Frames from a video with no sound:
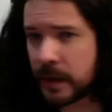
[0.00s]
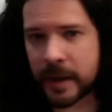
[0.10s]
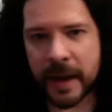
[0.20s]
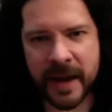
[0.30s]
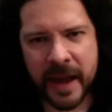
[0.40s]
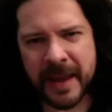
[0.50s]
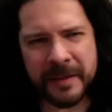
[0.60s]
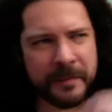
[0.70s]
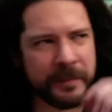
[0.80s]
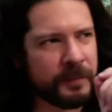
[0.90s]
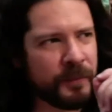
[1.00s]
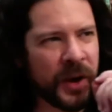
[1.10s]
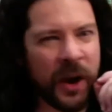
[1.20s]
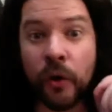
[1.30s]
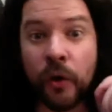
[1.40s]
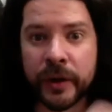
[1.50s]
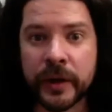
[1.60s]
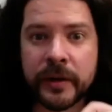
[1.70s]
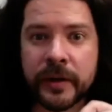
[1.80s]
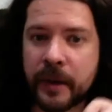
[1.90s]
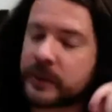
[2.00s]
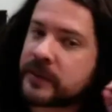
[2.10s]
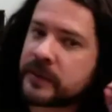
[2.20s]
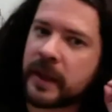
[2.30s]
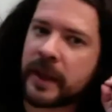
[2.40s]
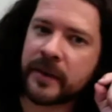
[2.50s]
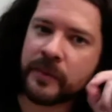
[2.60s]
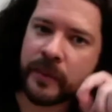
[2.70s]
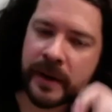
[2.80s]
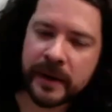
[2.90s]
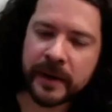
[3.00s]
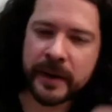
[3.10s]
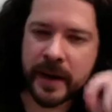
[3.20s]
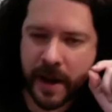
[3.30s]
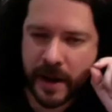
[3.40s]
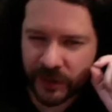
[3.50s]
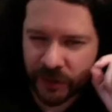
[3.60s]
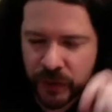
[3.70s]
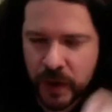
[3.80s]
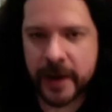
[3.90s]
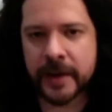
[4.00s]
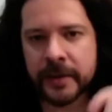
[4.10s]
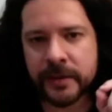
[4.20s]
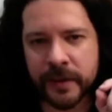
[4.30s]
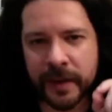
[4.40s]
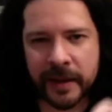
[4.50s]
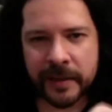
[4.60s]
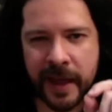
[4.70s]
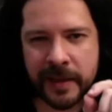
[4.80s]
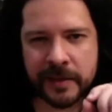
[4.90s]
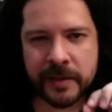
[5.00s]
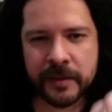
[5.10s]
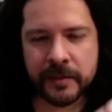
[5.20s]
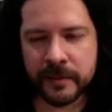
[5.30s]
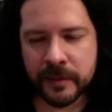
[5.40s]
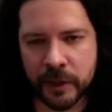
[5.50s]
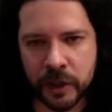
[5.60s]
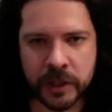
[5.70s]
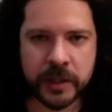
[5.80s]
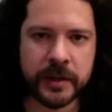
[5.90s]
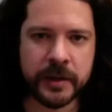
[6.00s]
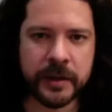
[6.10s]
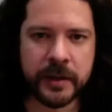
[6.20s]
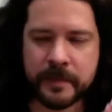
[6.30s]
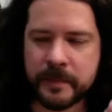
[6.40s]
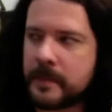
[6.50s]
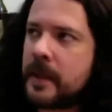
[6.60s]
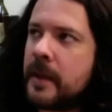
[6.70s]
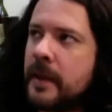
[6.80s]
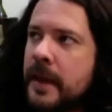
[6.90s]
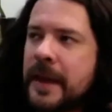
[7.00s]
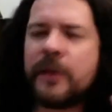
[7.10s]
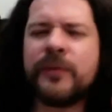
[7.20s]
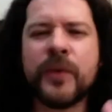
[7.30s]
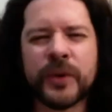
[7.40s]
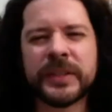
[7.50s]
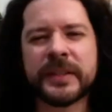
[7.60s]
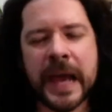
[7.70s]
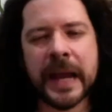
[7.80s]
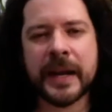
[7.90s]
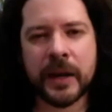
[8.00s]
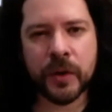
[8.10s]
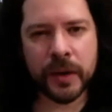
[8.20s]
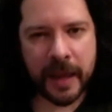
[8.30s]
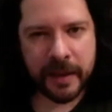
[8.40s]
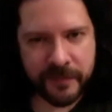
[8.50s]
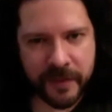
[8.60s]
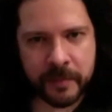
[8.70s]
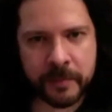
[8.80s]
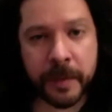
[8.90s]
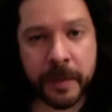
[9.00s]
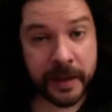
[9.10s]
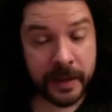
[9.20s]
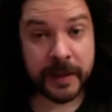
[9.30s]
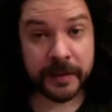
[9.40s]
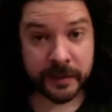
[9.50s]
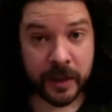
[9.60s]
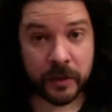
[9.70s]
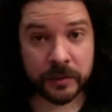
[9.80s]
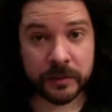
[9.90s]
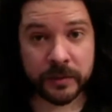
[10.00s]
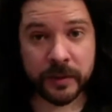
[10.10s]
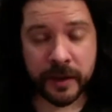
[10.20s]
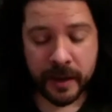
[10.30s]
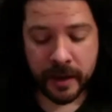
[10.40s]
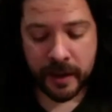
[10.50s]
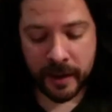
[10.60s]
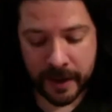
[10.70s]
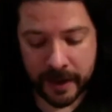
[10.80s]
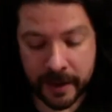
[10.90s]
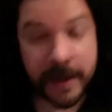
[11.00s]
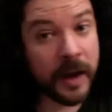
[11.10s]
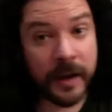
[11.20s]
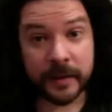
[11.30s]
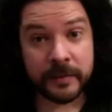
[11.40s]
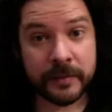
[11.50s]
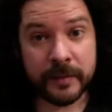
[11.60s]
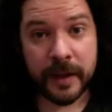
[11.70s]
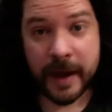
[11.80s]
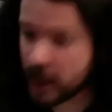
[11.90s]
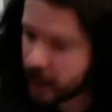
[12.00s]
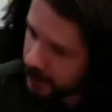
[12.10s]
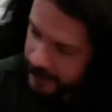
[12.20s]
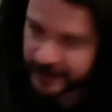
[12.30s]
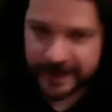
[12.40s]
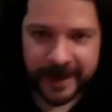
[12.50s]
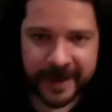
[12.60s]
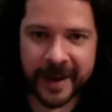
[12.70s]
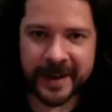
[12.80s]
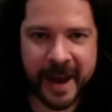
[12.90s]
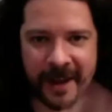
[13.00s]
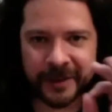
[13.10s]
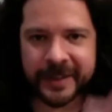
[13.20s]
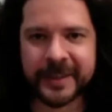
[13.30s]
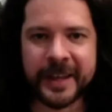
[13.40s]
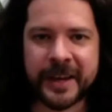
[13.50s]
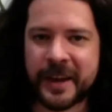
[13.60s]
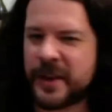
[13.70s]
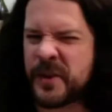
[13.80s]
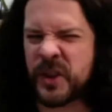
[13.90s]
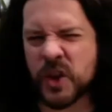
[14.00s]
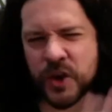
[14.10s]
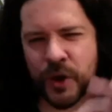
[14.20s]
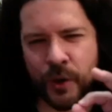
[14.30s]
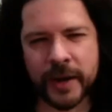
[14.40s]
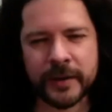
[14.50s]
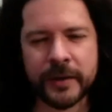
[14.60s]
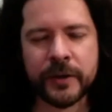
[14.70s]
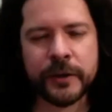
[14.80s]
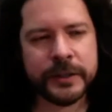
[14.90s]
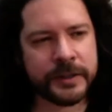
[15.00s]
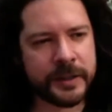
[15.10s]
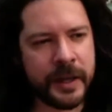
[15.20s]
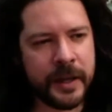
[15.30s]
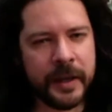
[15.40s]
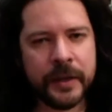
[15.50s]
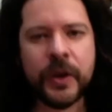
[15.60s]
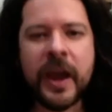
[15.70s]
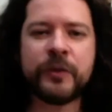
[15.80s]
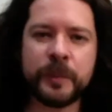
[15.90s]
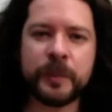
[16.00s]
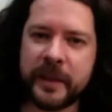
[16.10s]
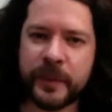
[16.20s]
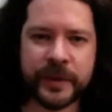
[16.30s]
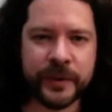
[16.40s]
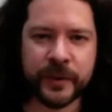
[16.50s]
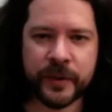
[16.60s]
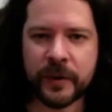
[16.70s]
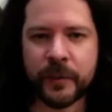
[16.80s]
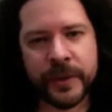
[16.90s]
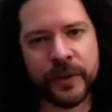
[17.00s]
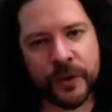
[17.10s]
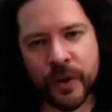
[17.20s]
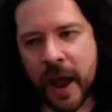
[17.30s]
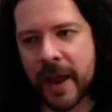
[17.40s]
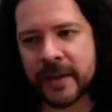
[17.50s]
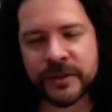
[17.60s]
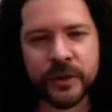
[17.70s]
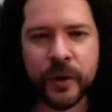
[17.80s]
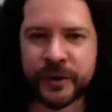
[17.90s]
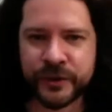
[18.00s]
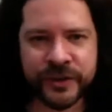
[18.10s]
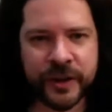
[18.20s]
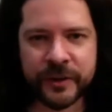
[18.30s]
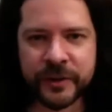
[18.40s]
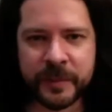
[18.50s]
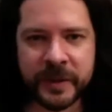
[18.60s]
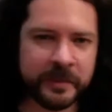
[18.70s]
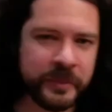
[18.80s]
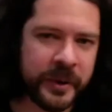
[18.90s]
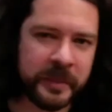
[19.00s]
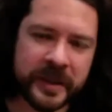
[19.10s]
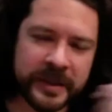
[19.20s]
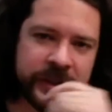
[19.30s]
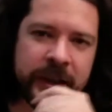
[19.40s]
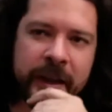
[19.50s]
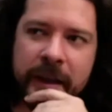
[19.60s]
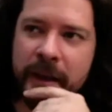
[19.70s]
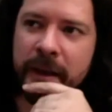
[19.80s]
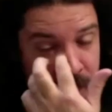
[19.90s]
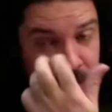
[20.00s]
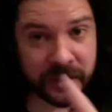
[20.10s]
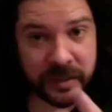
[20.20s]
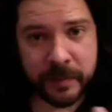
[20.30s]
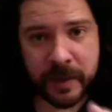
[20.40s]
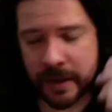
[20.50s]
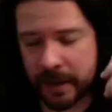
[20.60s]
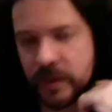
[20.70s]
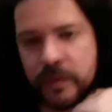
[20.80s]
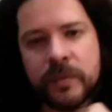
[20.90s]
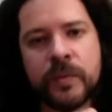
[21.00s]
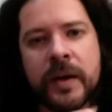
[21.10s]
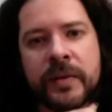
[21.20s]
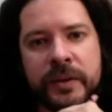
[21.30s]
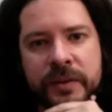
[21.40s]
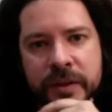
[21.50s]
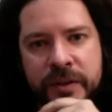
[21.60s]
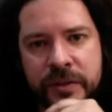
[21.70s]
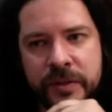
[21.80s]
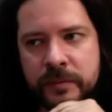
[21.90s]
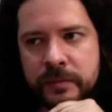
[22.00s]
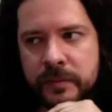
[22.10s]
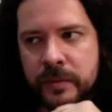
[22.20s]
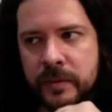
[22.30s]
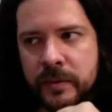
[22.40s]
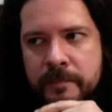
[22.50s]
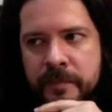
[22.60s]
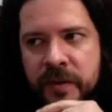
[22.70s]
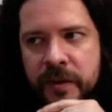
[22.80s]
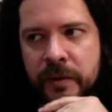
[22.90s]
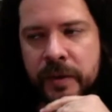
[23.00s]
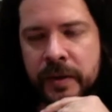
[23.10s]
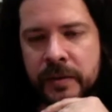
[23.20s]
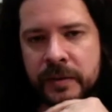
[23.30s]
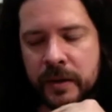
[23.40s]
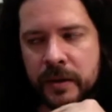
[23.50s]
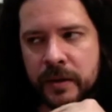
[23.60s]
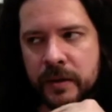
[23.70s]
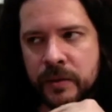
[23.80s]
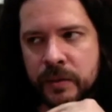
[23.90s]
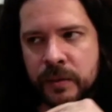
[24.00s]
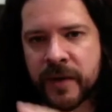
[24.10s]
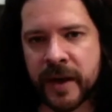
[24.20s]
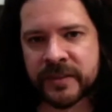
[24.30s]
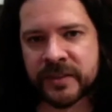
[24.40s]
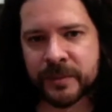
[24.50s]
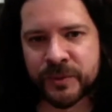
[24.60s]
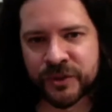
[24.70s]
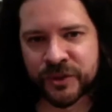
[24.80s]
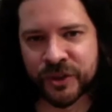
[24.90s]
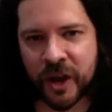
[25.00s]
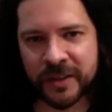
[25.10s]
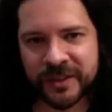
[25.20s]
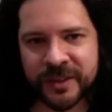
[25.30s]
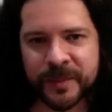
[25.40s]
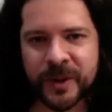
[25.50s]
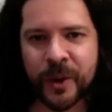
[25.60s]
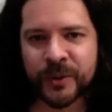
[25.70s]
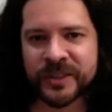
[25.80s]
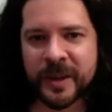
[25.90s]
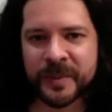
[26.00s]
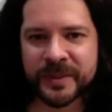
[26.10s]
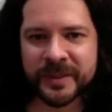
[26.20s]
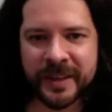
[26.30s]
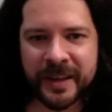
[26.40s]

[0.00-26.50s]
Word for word: And I, for a whole year, I was like really trying to get that look. And of course, it's not gonna look like film, but it gets close. Mm-hmm. And I got it, and I got it, and I nailed it, and it, it looked great. You know, it's, you have to play with your, with your I S O and your shutter speed, pretty much. You see my uh, Run This Dish series, you will find some shots, some close-ups